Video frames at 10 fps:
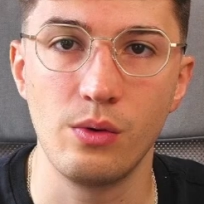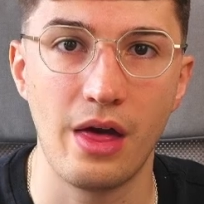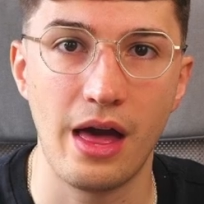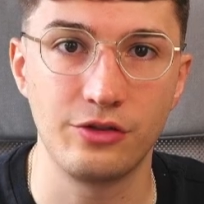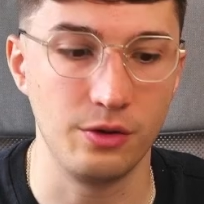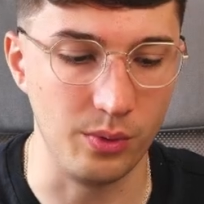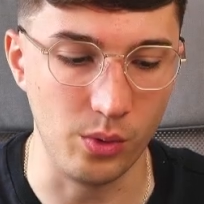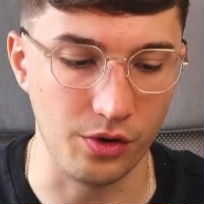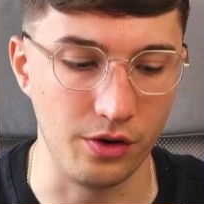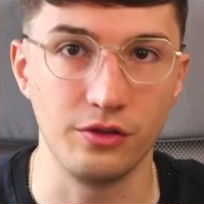their
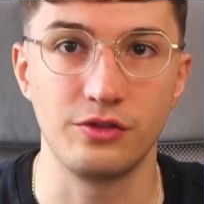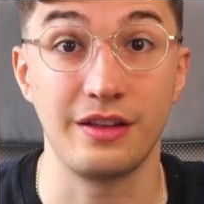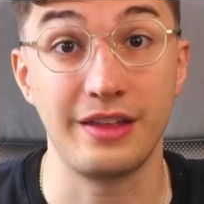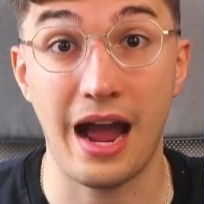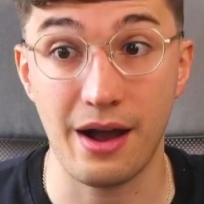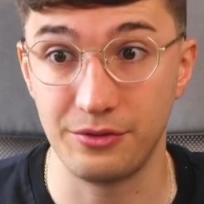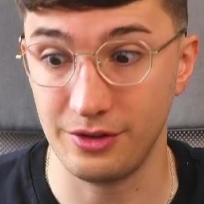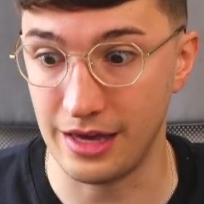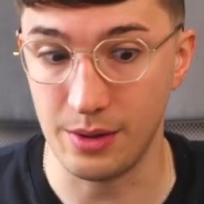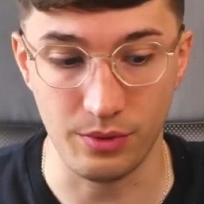subordinates that they have to
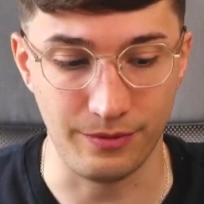keep